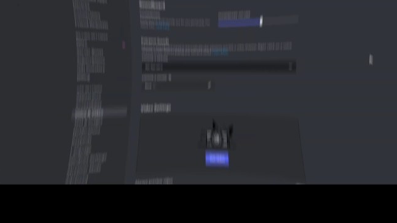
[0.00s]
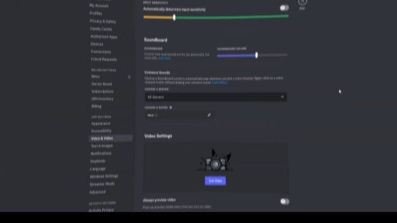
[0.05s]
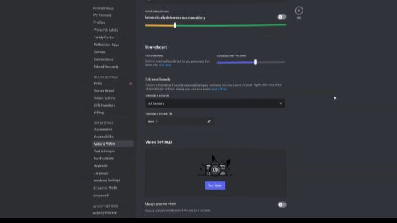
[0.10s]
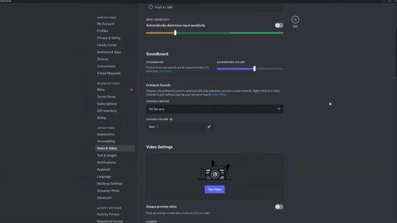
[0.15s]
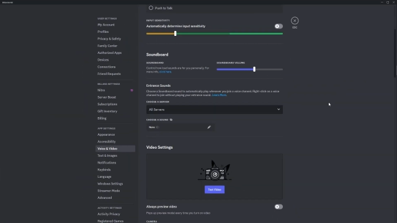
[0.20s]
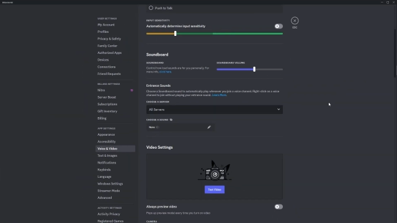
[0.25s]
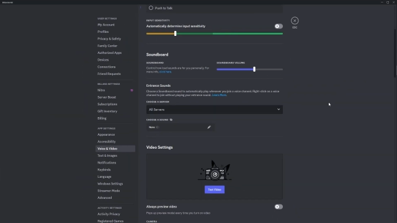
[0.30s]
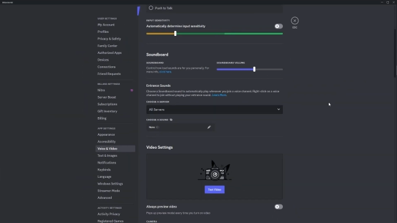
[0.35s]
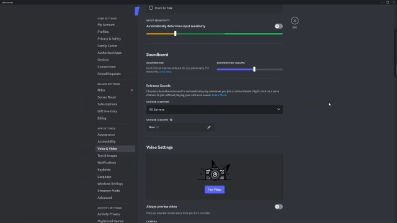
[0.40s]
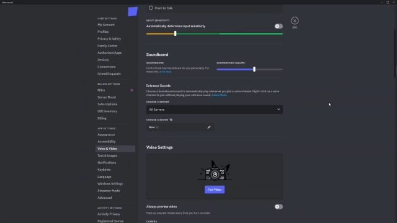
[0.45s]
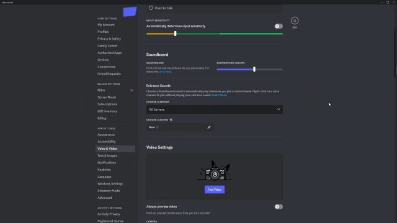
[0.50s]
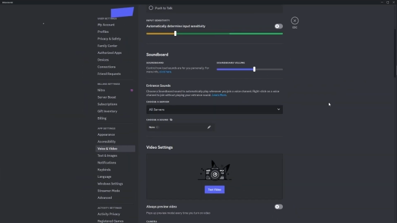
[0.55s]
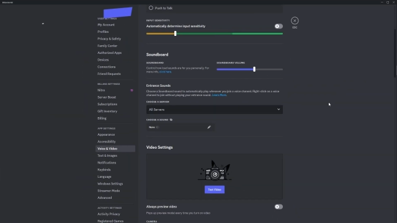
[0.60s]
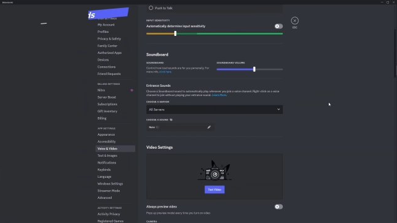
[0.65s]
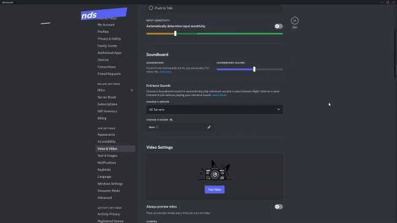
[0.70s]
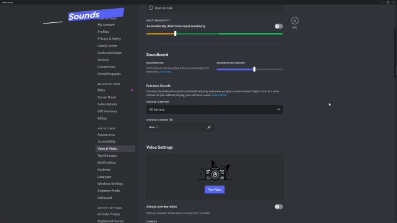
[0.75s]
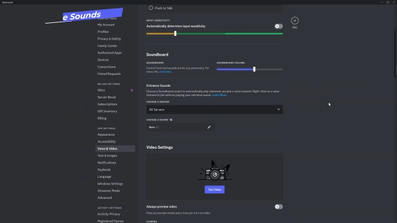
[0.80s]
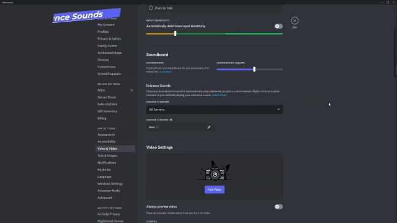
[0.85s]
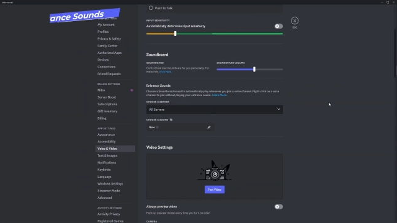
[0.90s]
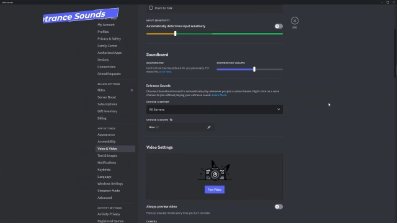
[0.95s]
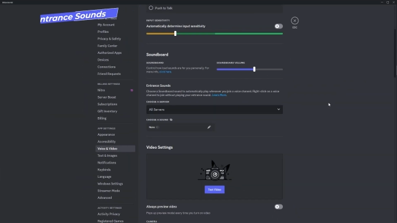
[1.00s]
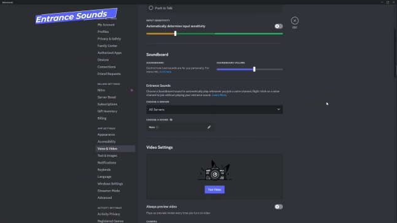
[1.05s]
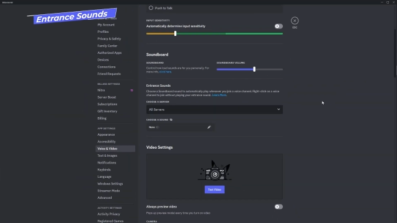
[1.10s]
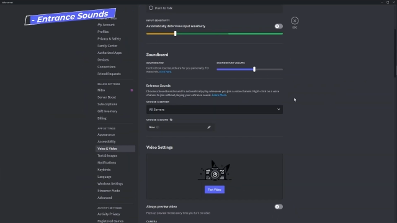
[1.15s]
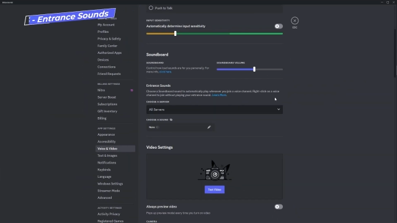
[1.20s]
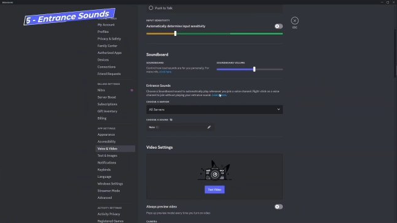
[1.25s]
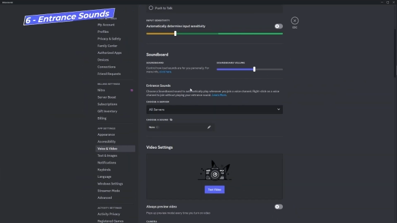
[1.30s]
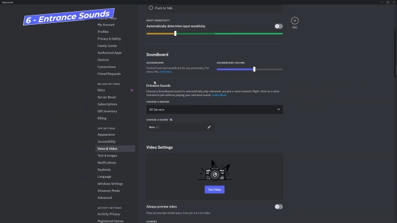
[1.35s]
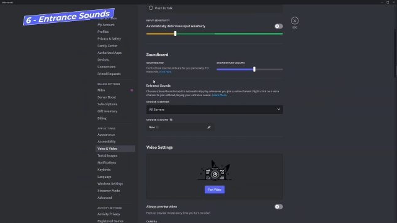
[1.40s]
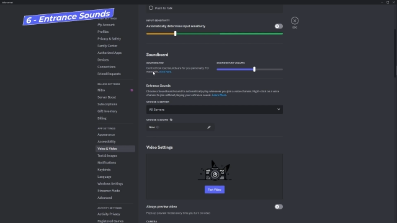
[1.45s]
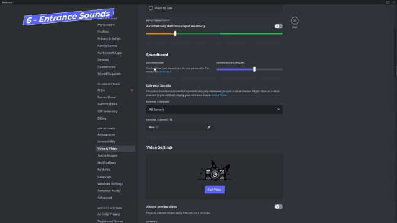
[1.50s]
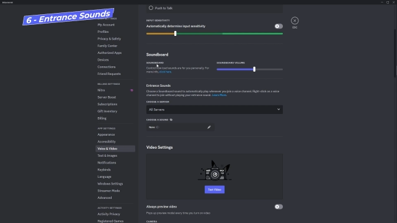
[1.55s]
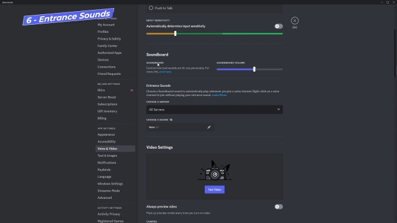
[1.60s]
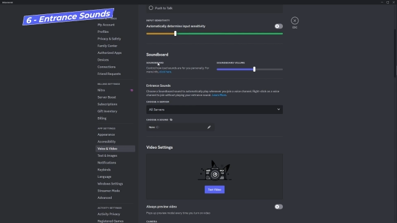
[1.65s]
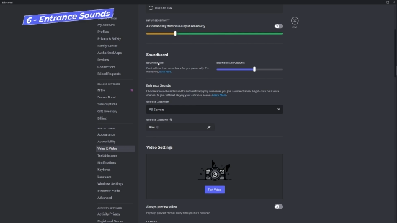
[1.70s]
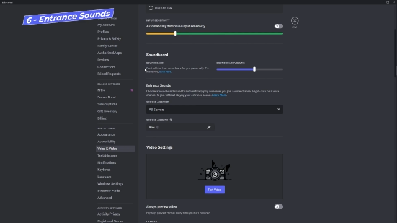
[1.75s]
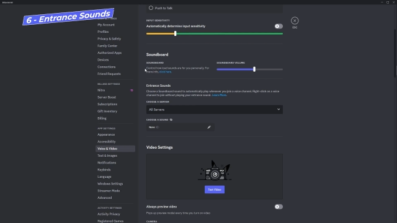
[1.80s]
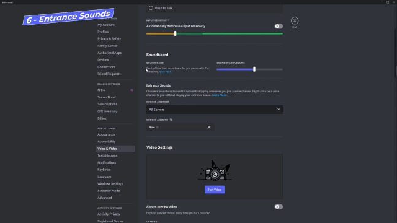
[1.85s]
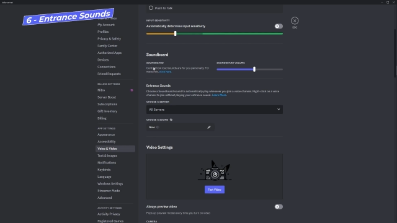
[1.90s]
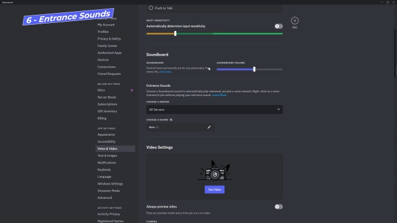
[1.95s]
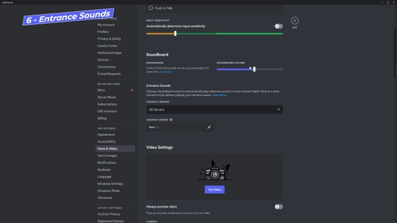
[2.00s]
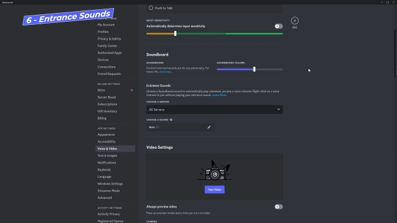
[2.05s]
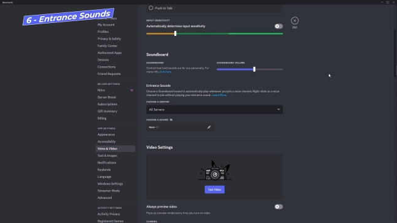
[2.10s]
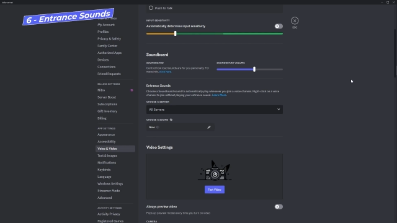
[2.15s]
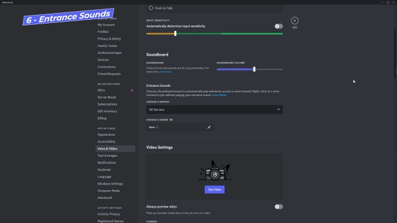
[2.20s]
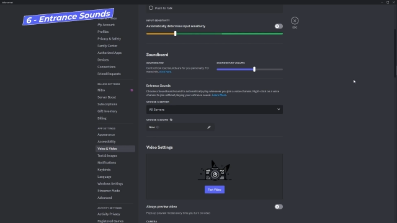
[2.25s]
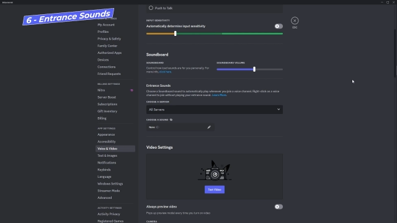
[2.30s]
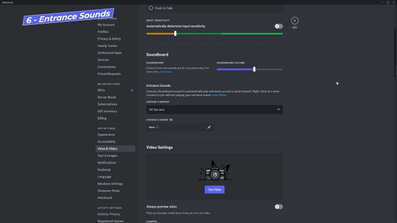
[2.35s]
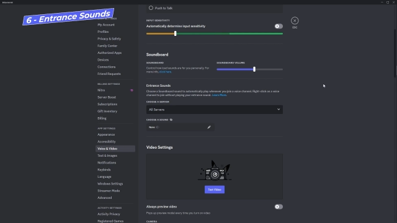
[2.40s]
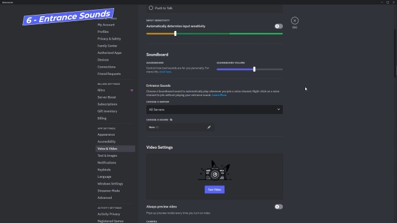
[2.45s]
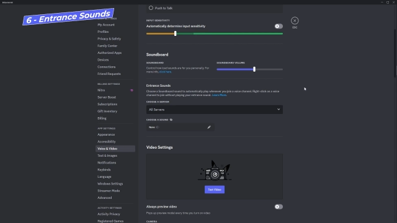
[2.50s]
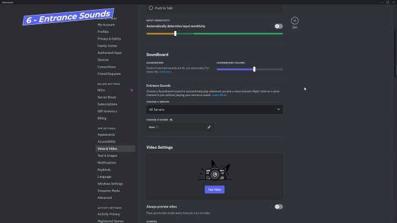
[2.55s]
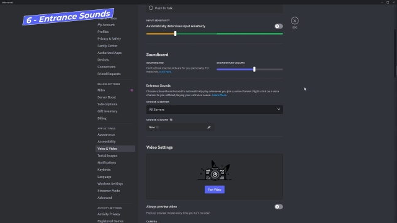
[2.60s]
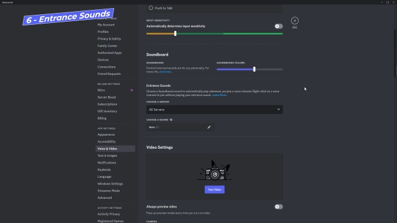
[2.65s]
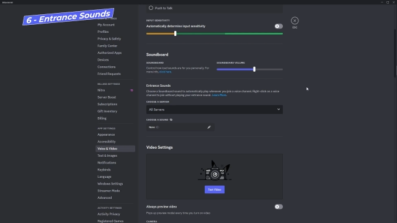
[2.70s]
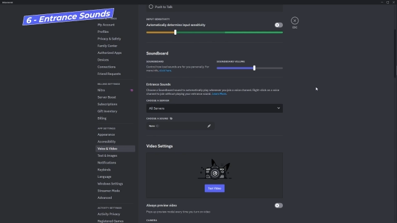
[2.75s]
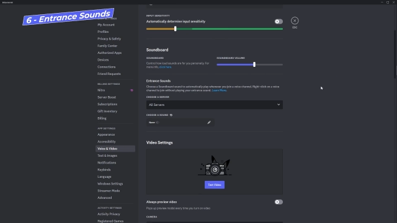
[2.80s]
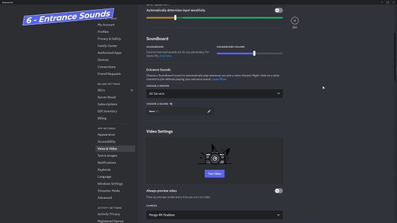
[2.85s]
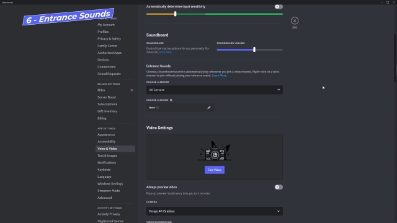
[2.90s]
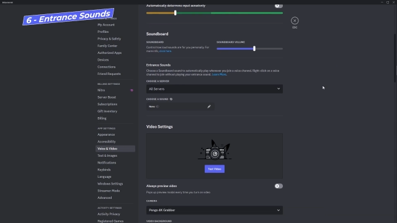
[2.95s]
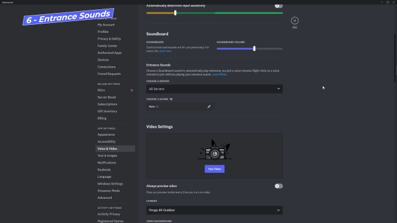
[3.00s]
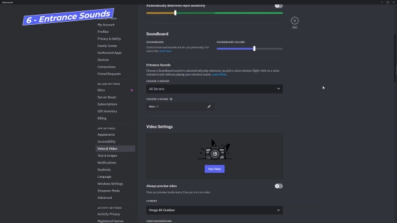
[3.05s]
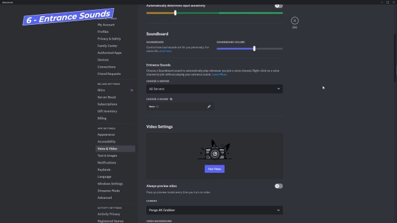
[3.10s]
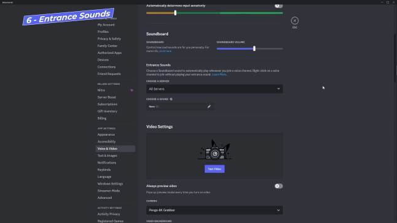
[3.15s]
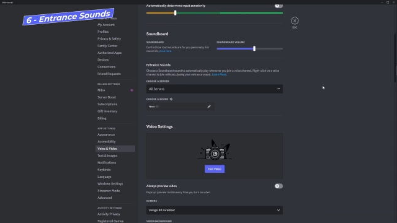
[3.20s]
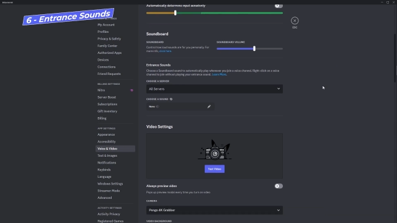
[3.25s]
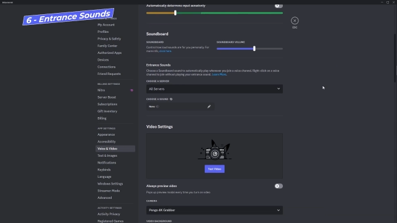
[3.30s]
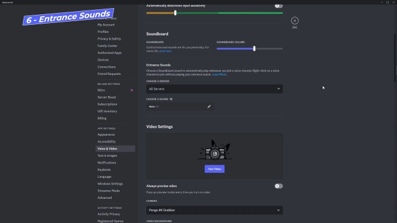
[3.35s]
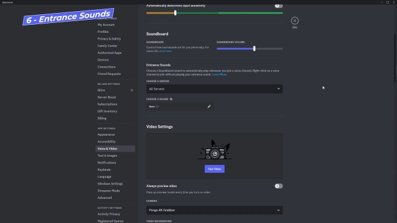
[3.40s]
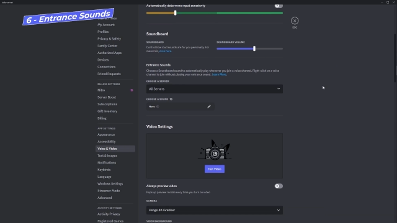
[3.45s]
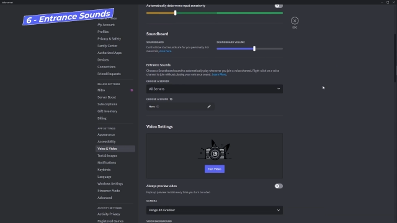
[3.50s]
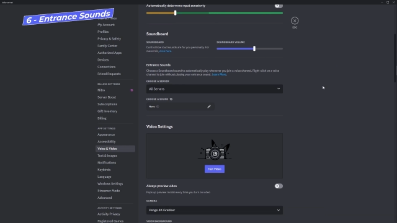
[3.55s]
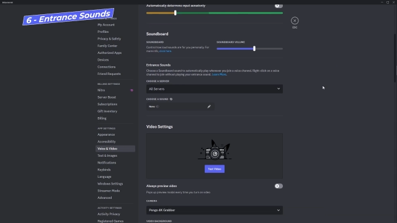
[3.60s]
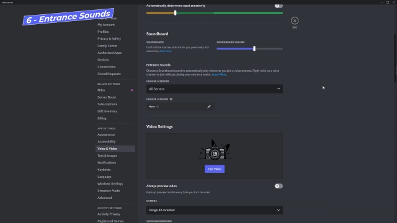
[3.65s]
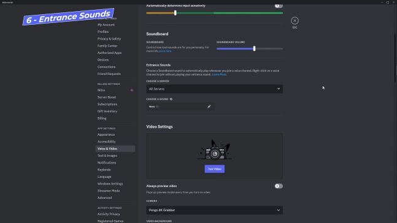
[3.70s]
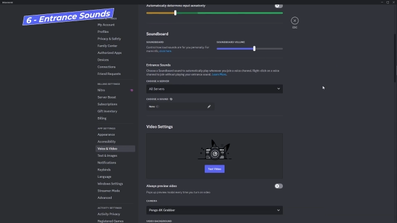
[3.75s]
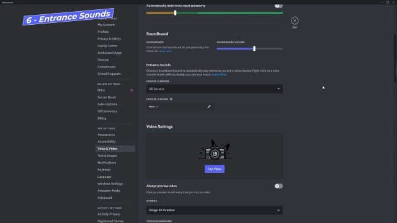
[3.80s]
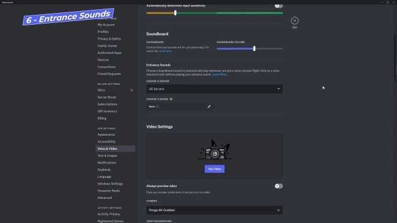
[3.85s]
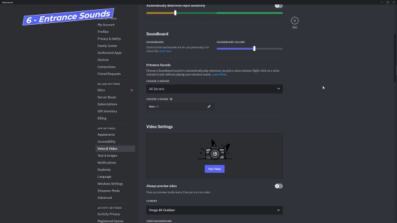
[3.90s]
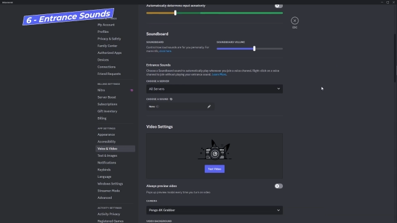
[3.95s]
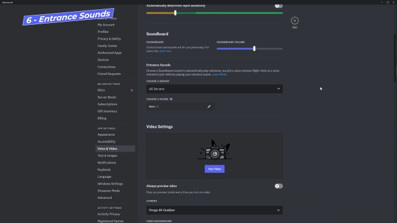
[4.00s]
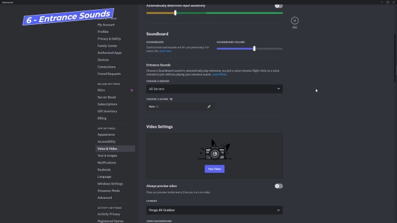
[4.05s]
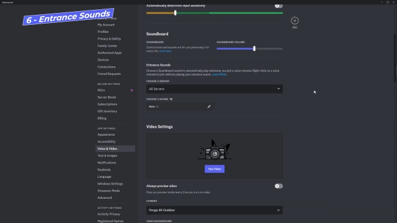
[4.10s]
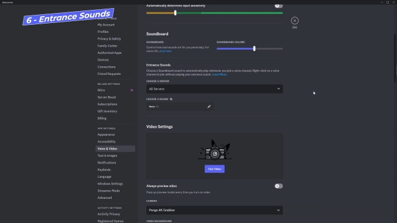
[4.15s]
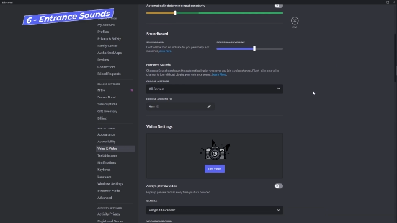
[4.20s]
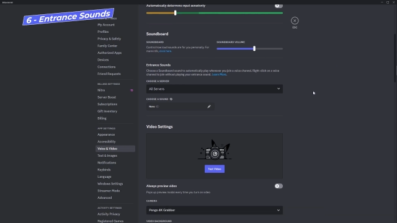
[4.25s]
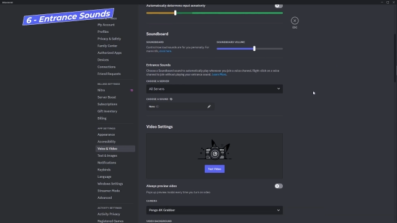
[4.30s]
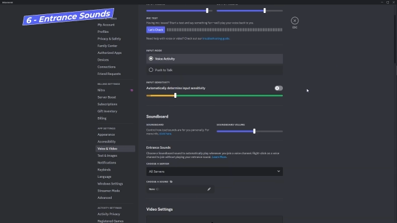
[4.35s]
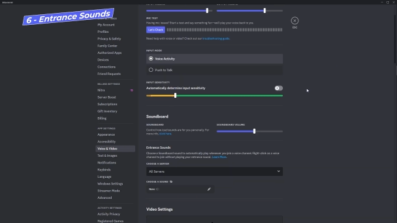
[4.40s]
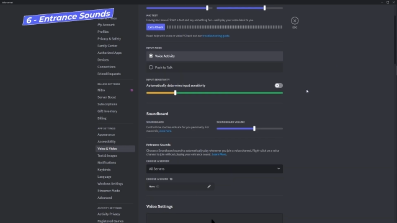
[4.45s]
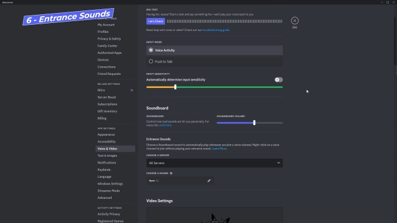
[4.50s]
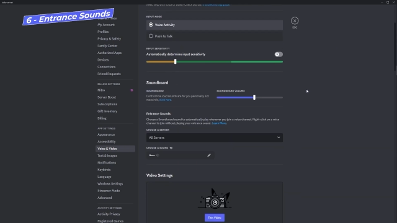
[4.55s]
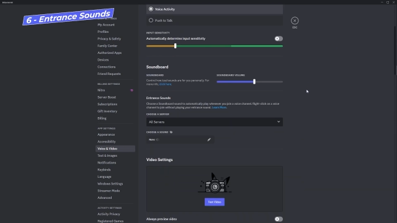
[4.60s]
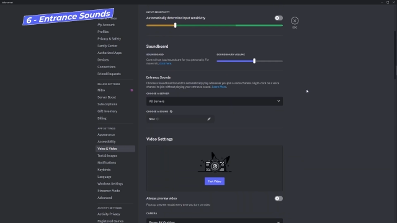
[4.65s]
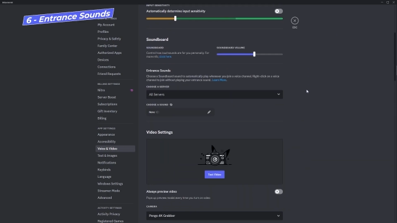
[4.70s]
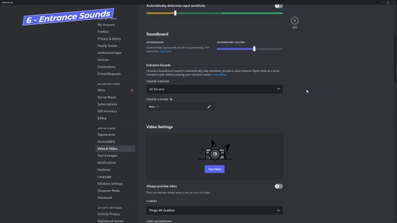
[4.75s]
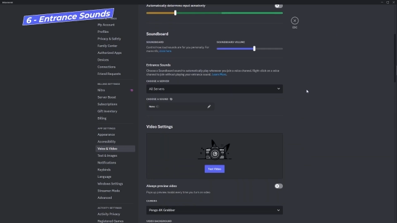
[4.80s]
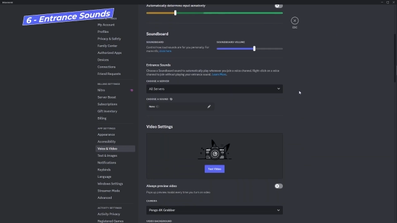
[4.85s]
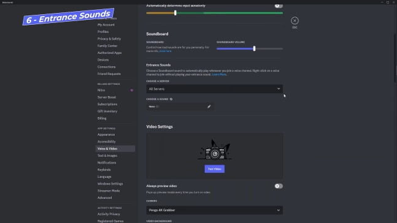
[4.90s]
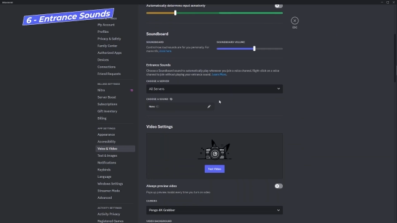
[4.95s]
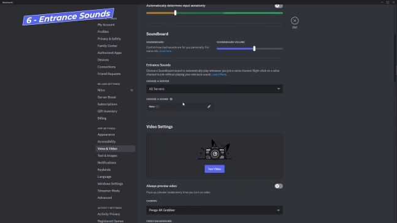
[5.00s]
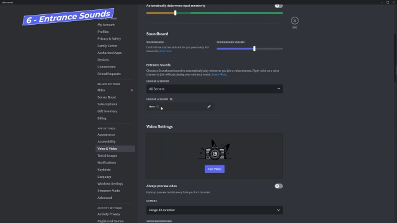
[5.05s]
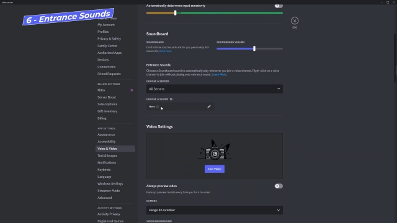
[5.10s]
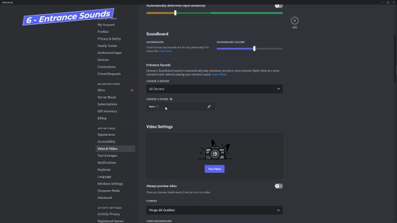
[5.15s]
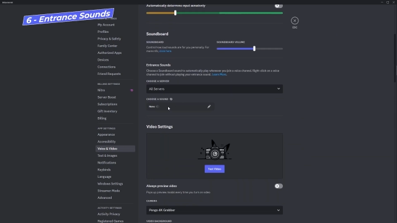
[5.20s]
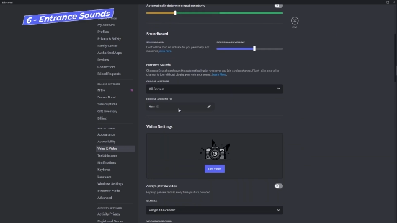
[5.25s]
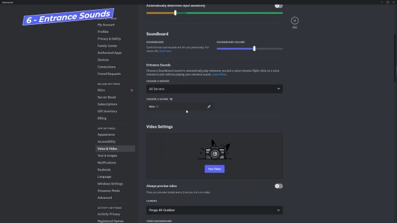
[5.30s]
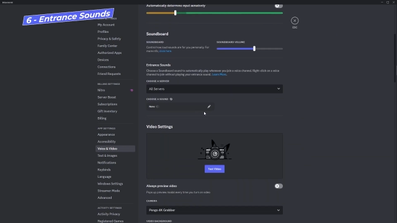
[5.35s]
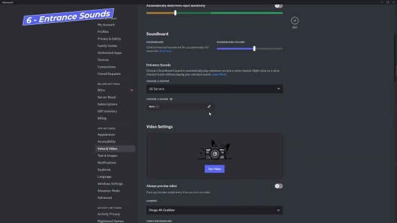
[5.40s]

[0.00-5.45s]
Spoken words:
No face is visible, so there are no lips to read.